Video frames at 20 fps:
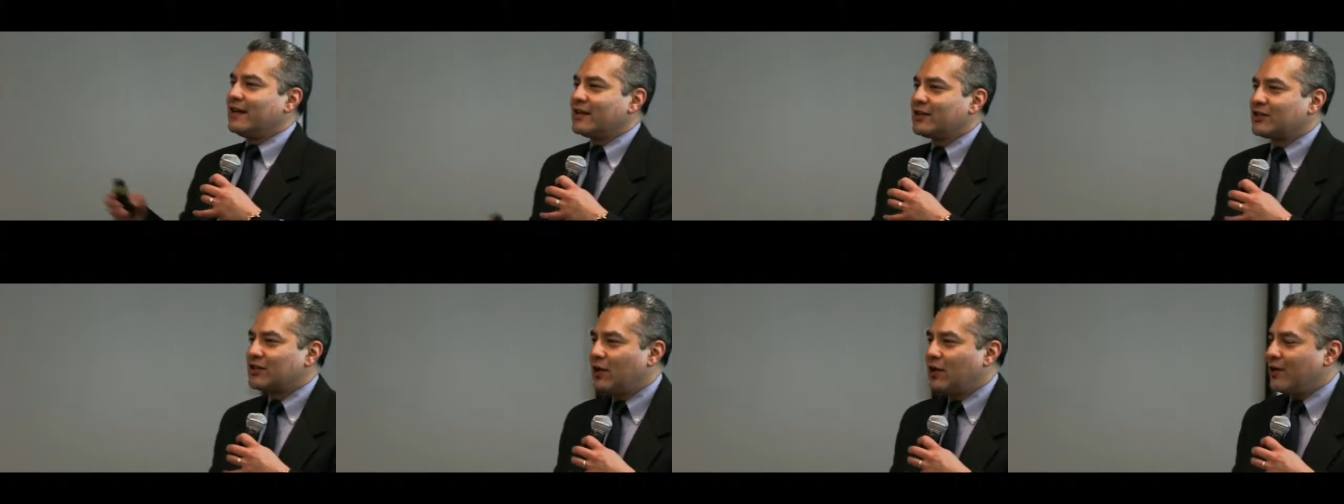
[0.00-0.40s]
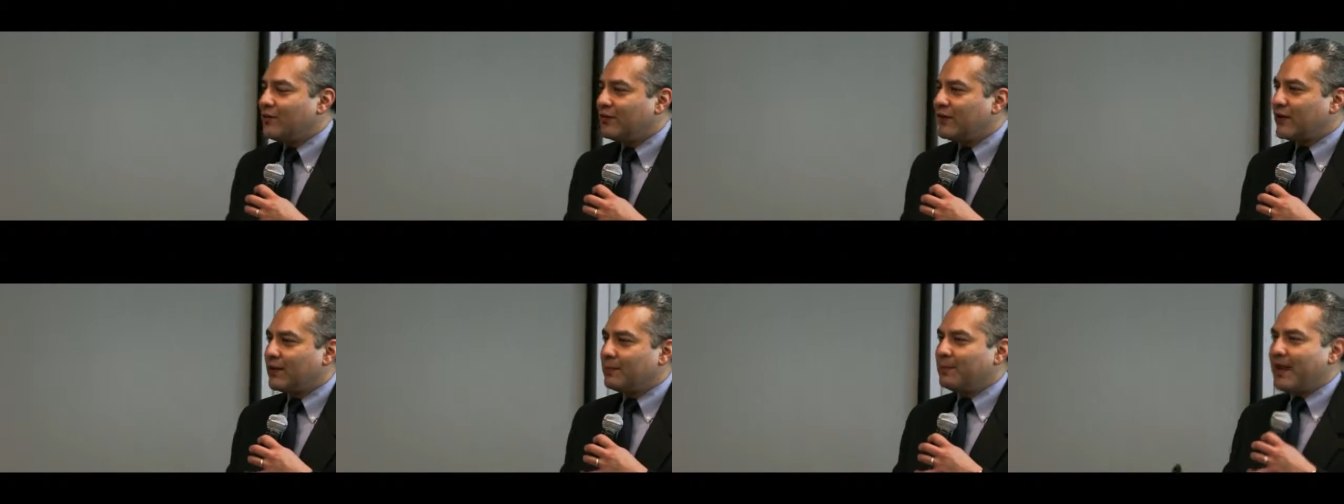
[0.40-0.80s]
So
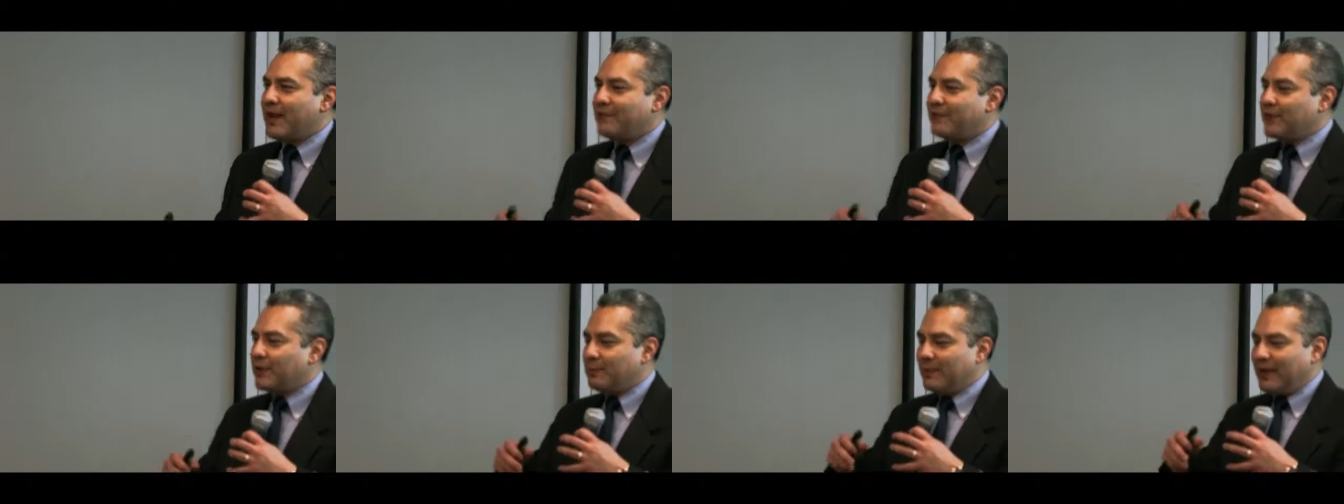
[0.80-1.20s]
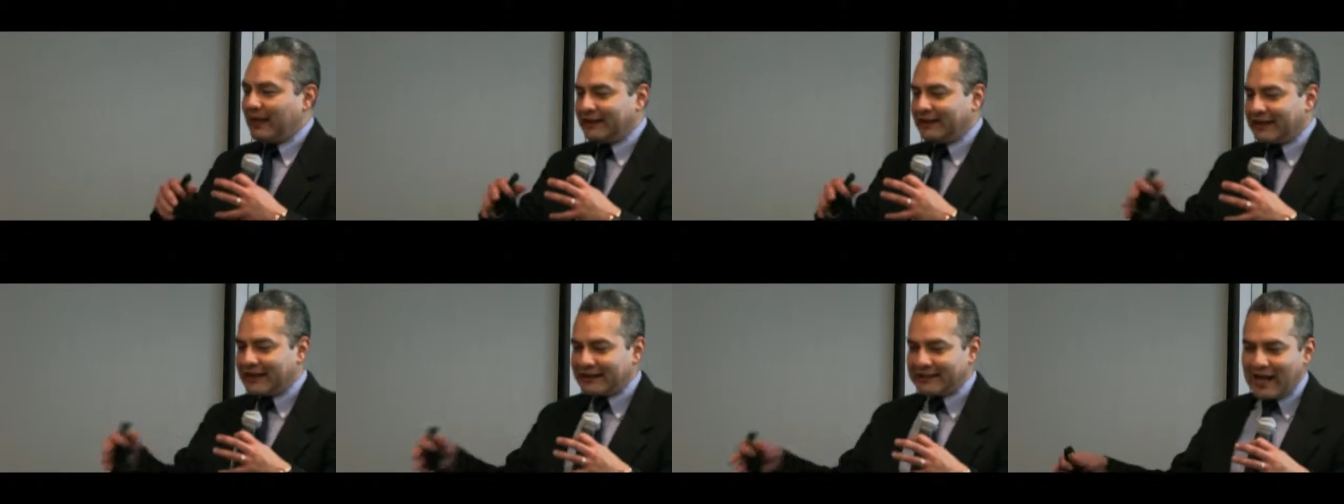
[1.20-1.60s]
if you're
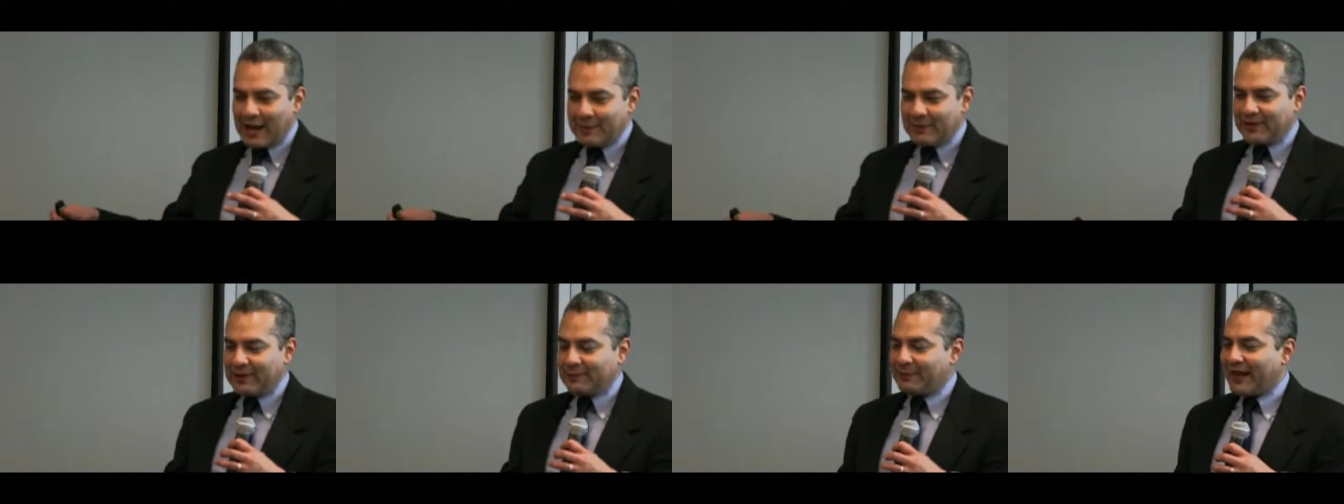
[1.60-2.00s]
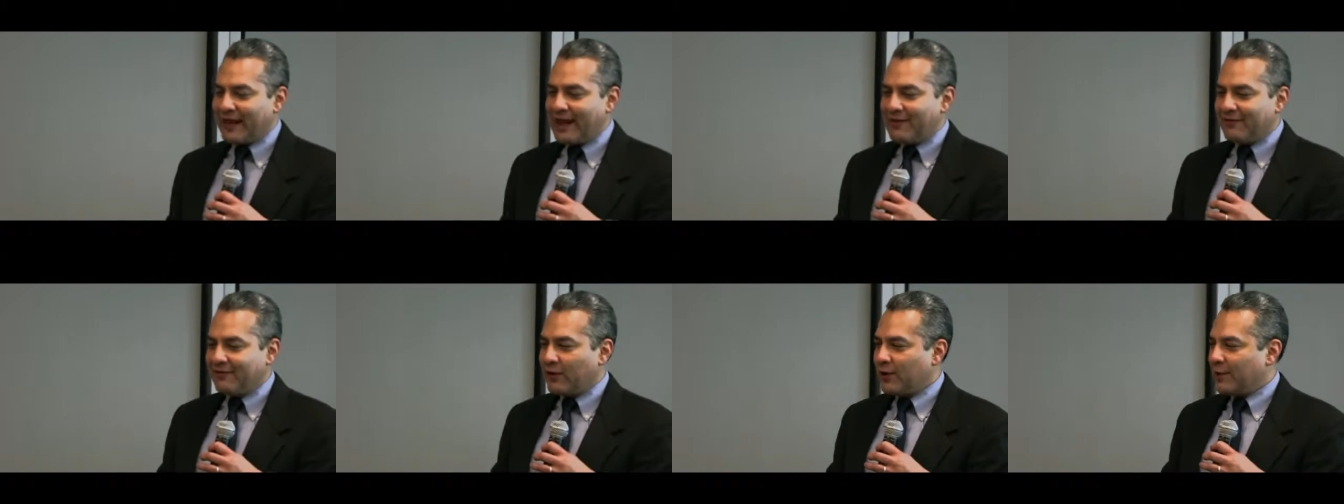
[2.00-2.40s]
building on top of the
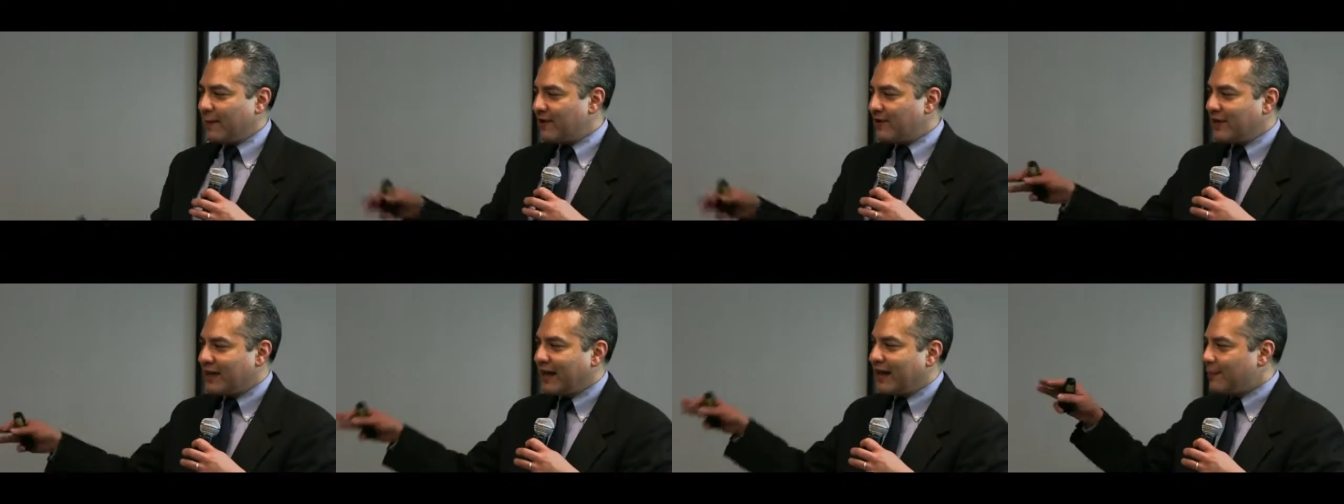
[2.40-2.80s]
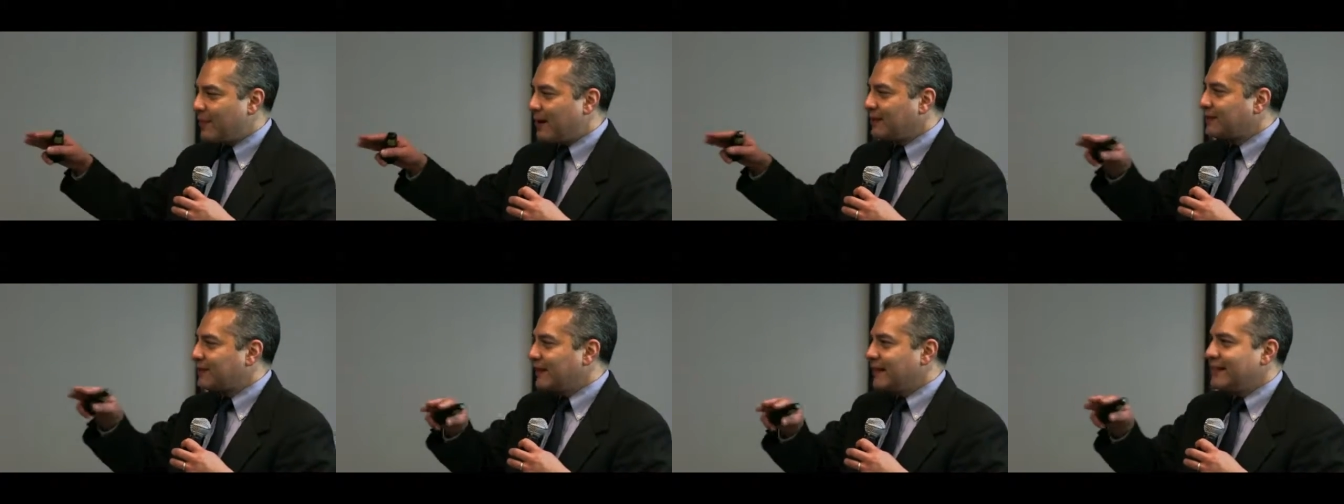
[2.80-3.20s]
platform and you got a
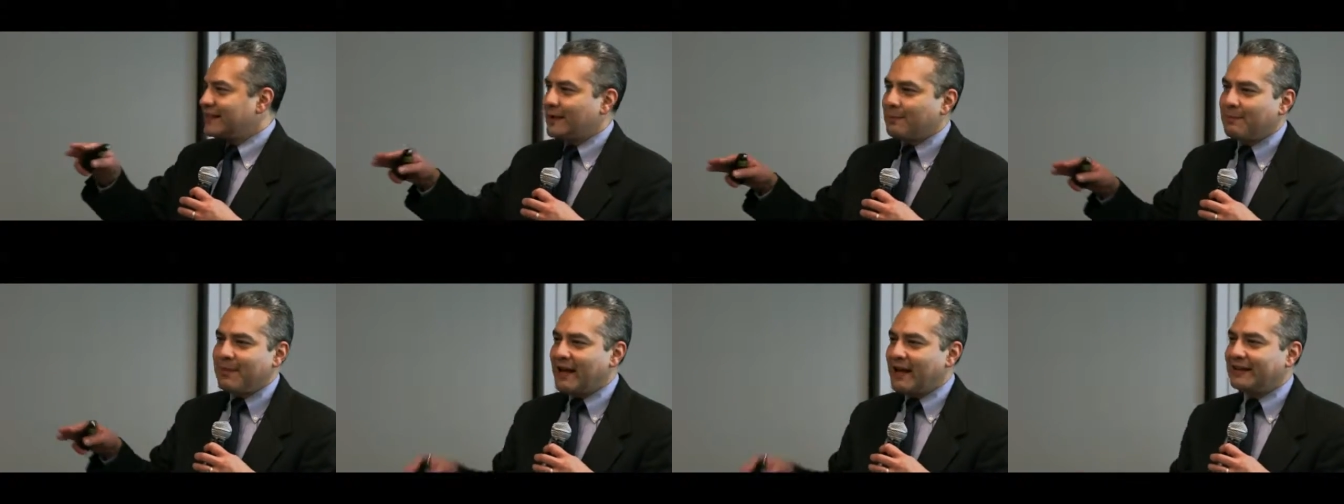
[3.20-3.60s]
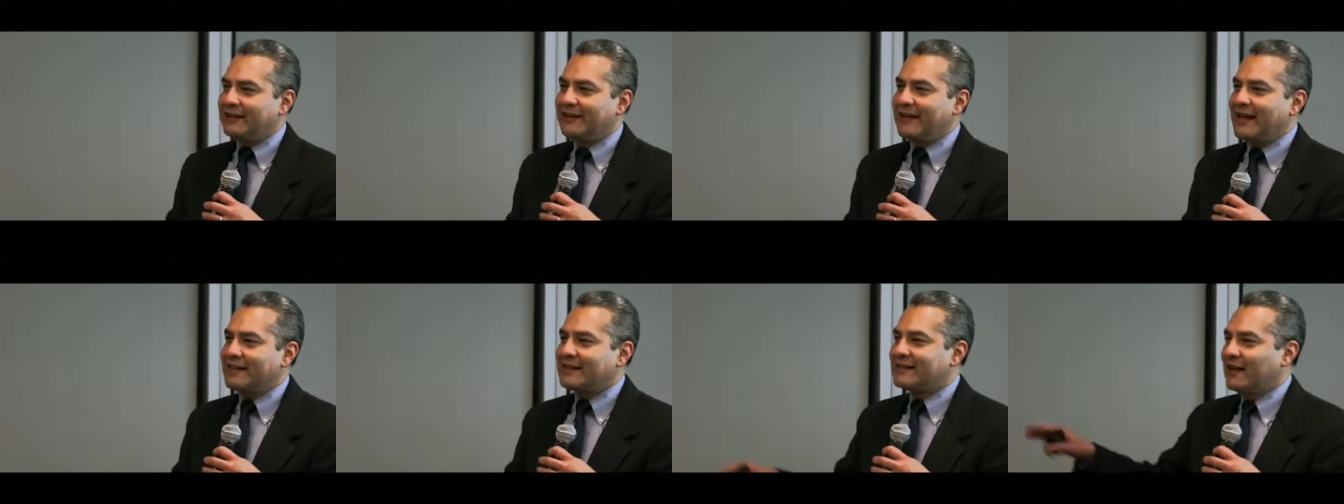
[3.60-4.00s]
bunch of these embed
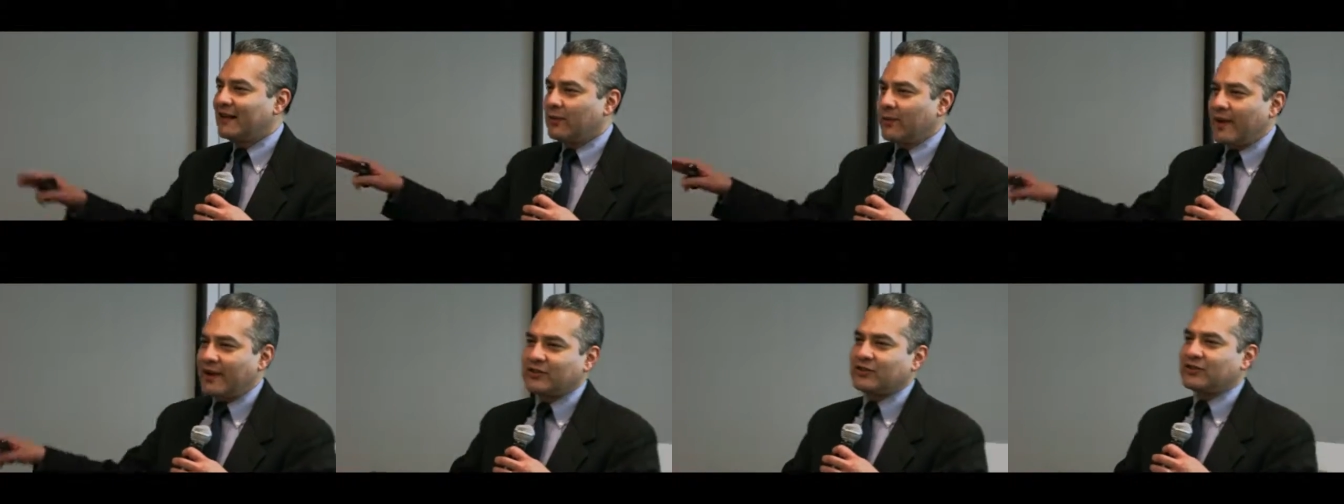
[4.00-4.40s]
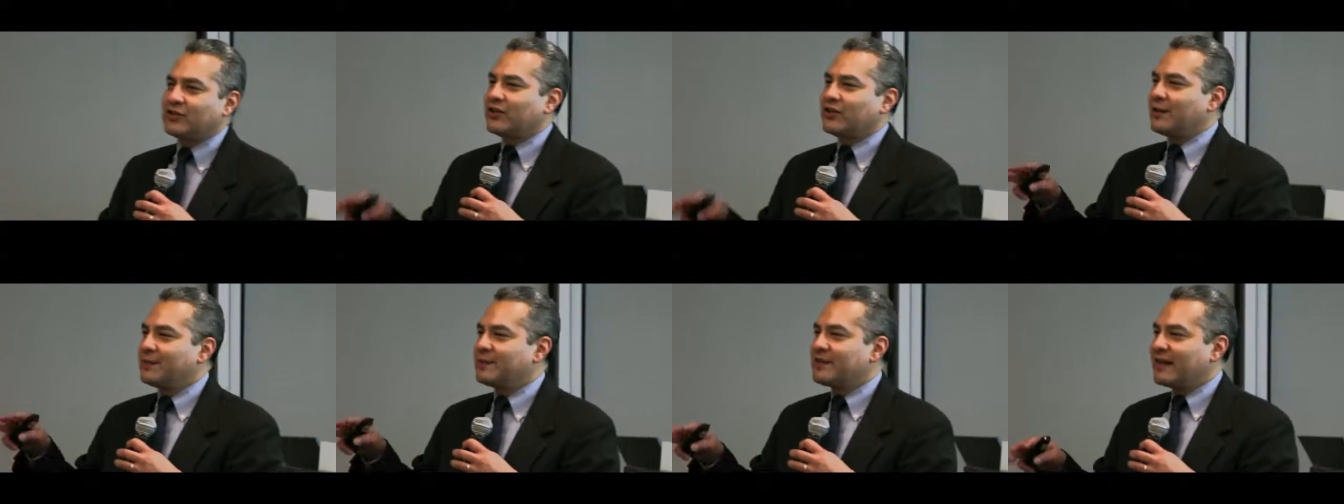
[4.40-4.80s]
things, they'll register
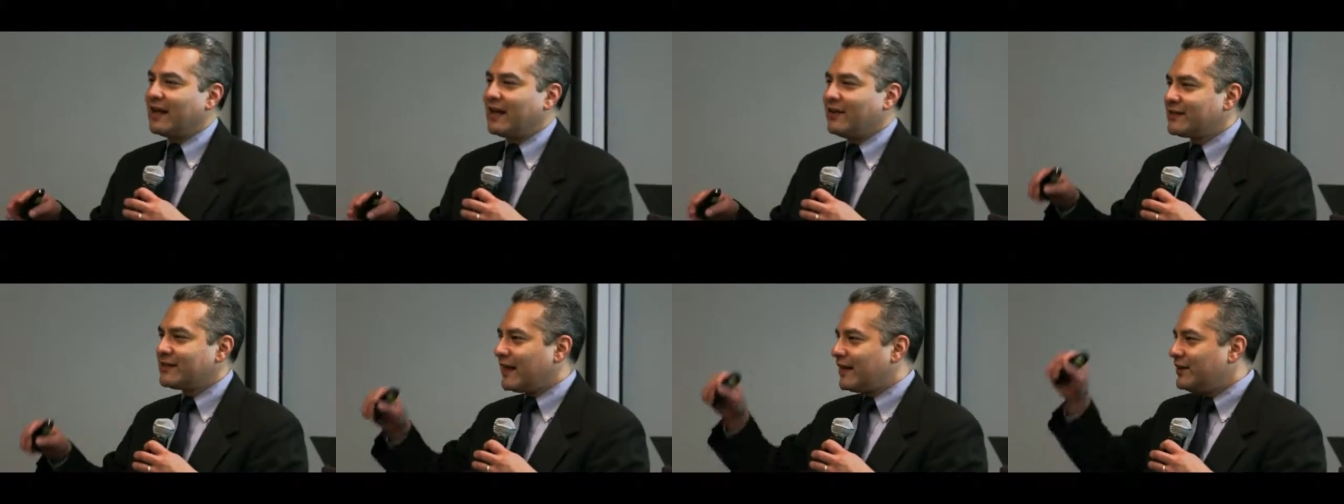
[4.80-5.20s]
themselves,